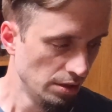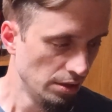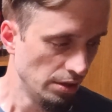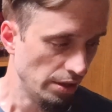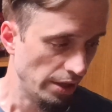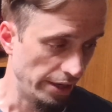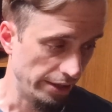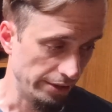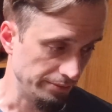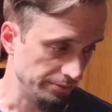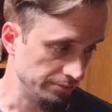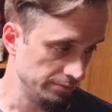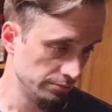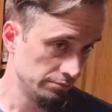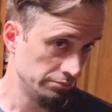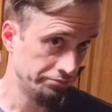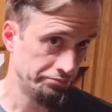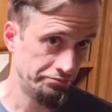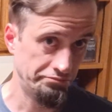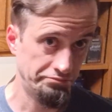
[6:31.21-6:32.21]
and
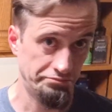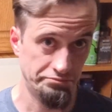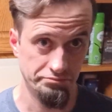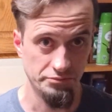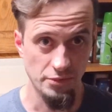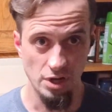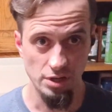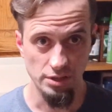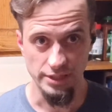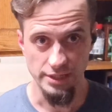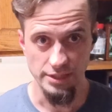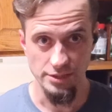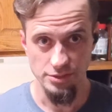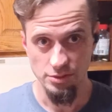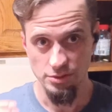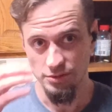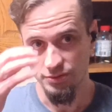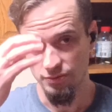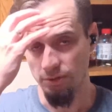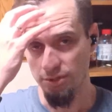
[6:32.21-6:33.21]
all it gets
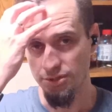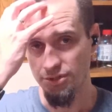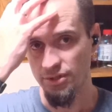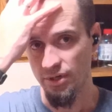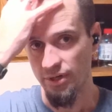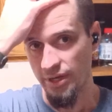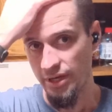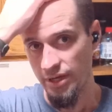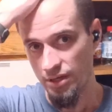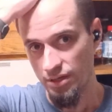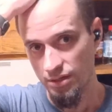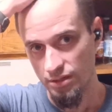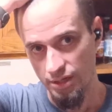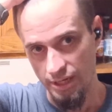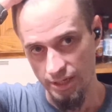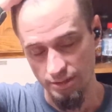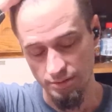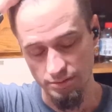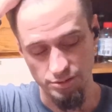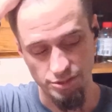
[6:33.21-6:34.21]
used for is turkey
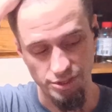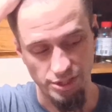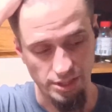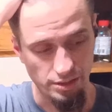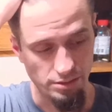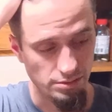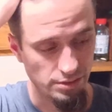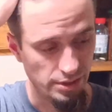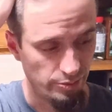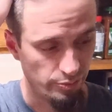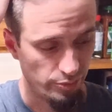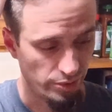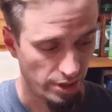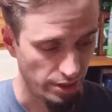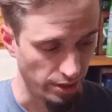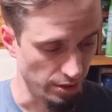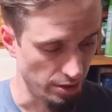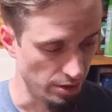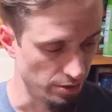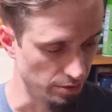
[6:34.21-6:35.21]
and chicken and
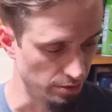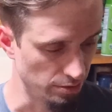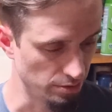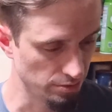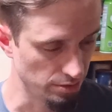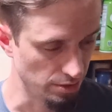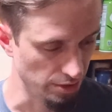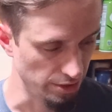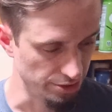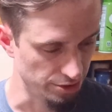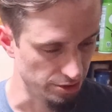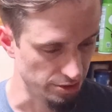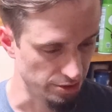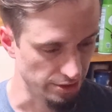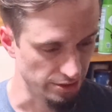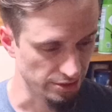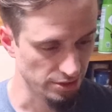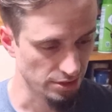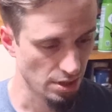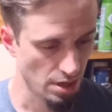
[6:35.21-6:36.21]
brining other
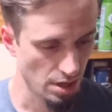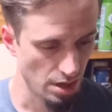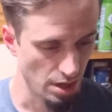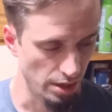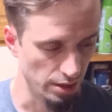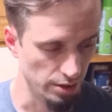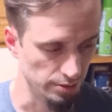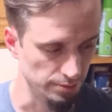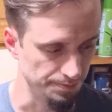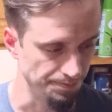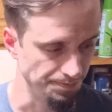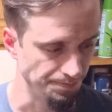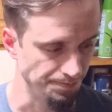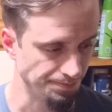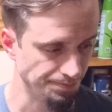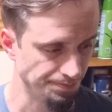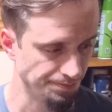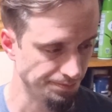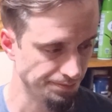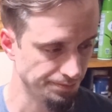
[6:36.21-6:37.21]
deliciousness.
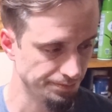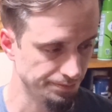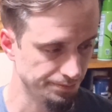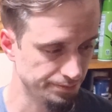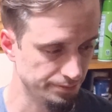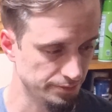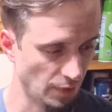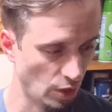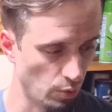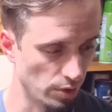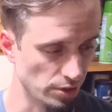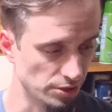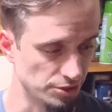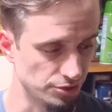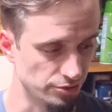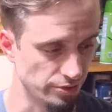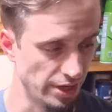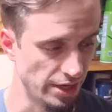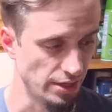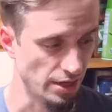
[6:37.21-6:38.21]
Works
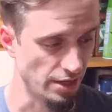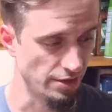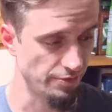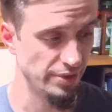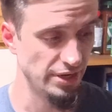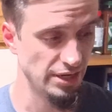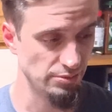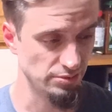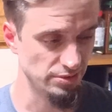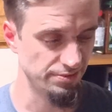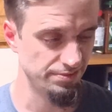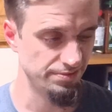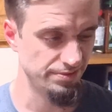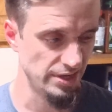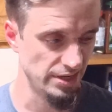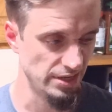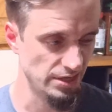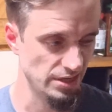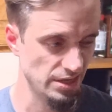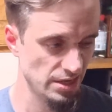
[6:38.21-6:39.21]
great. I've been able to
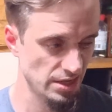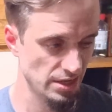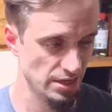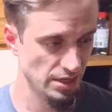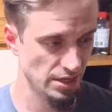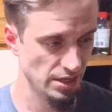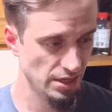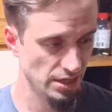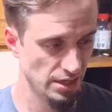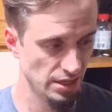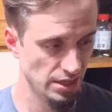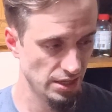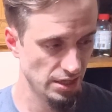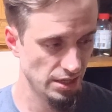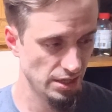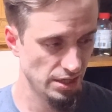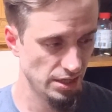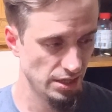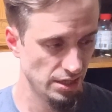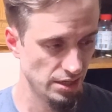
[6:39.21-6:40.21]
fit
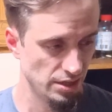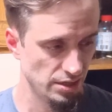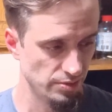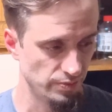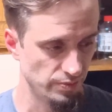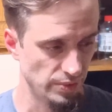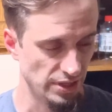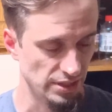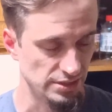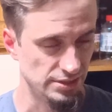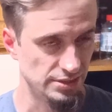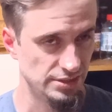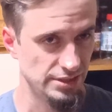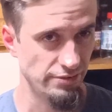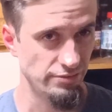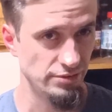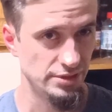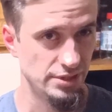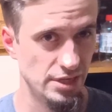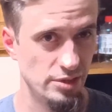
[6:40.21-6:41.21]
about a
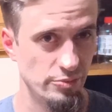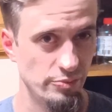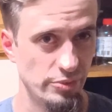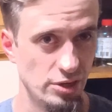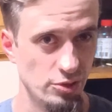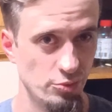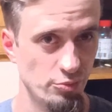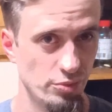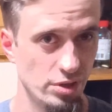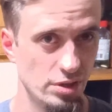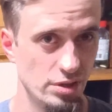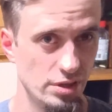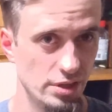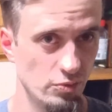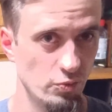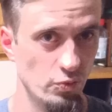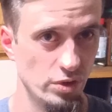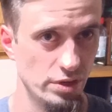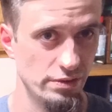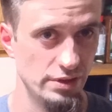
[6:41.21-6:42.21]
17-pound bird
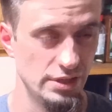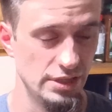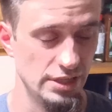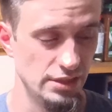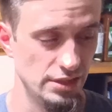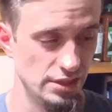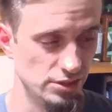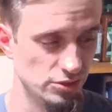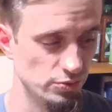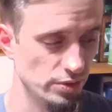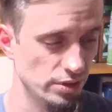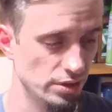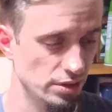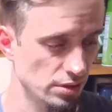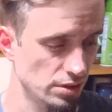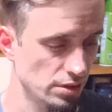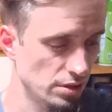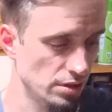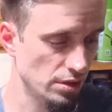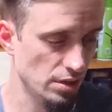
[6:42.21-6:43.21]
in this one.
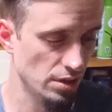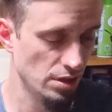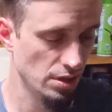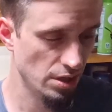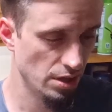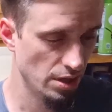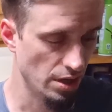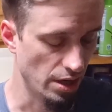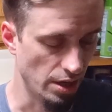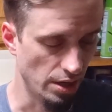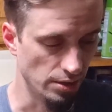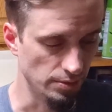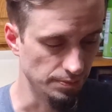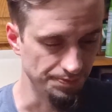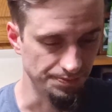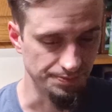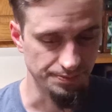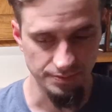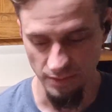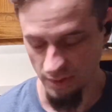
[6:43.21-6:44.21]

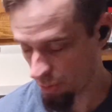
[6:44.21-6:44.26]
The